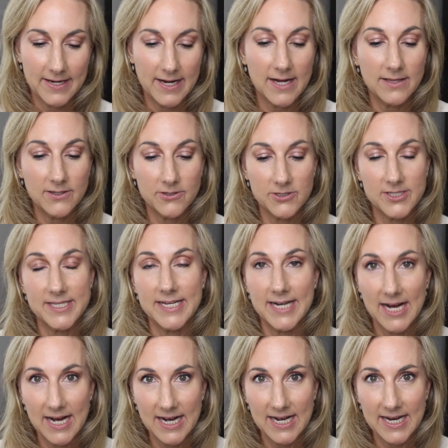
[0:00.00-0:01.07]
colors
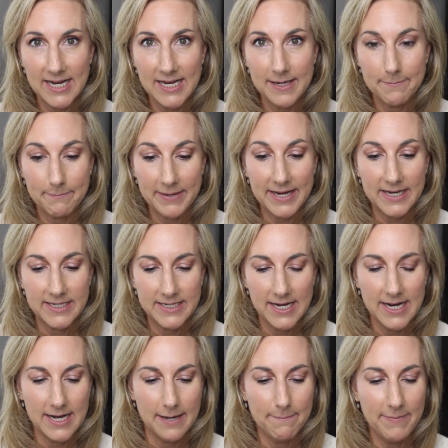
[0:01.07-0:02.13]
that I picked
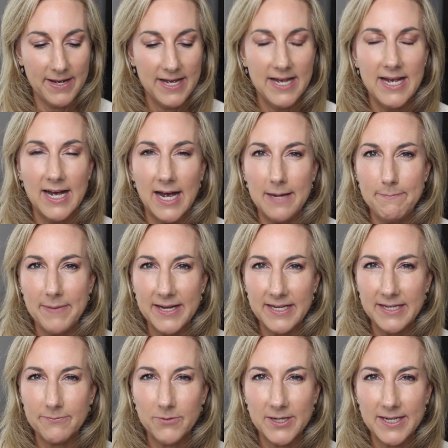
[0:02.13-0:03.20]
up I
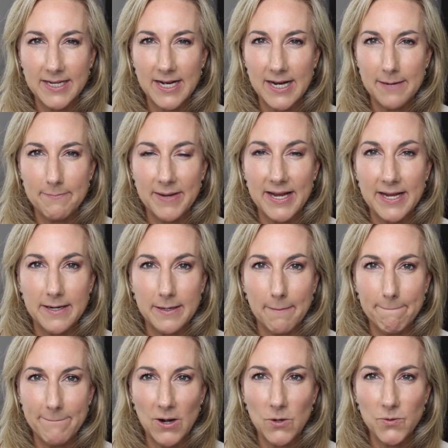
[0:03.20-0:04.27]
picked one up
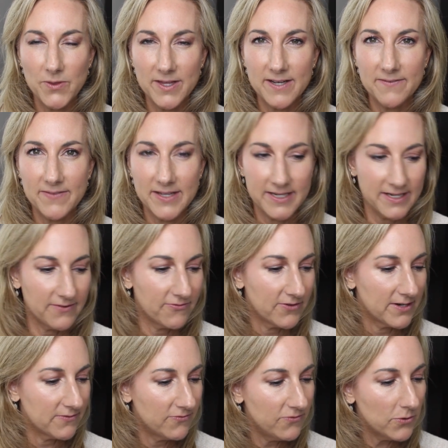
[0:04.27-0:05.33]
in both of the
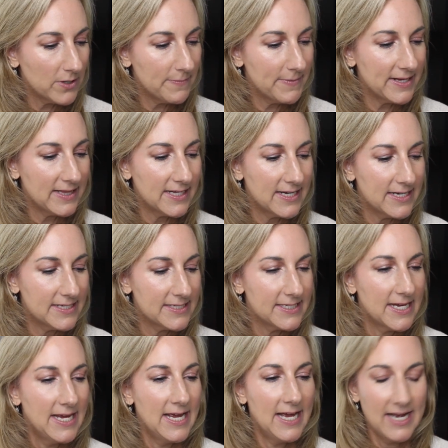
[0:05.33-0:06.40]
different formulas.
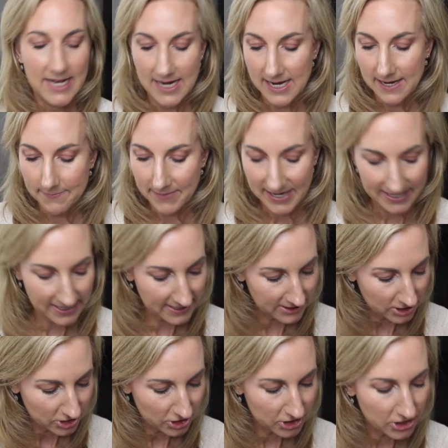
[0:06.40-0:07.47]
Um, I got
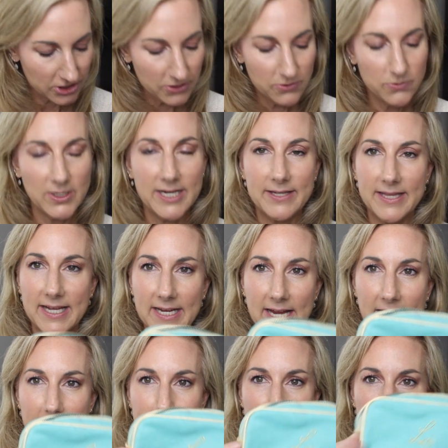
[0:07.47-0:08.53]
two that
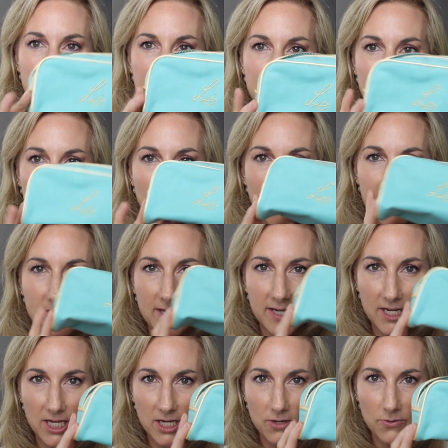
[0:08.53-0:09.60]
came along with the
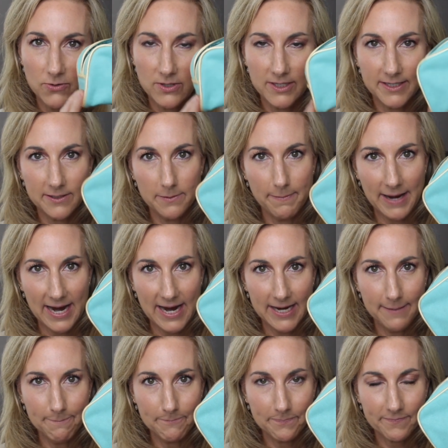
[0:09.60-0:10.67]
cute little
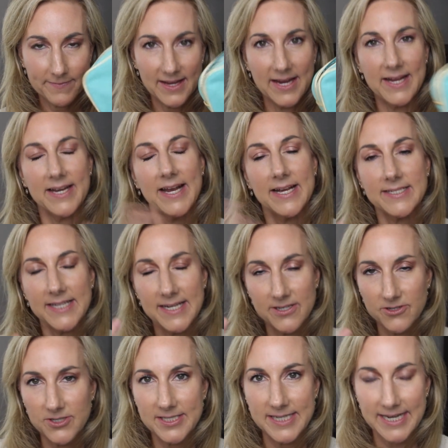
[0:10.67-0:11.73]
bag. And as I
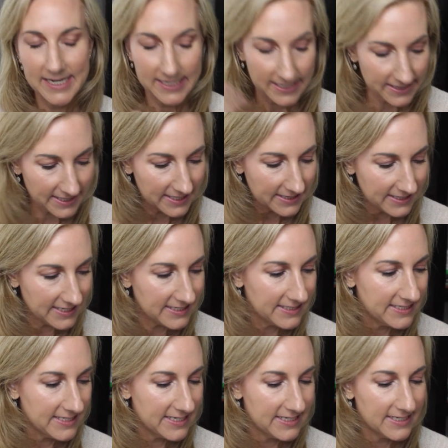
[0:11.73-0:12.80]
understand that these
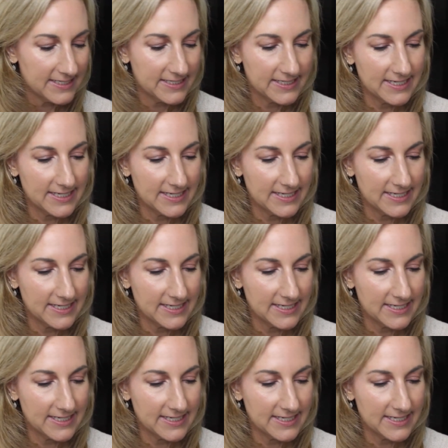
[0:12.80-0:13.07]
did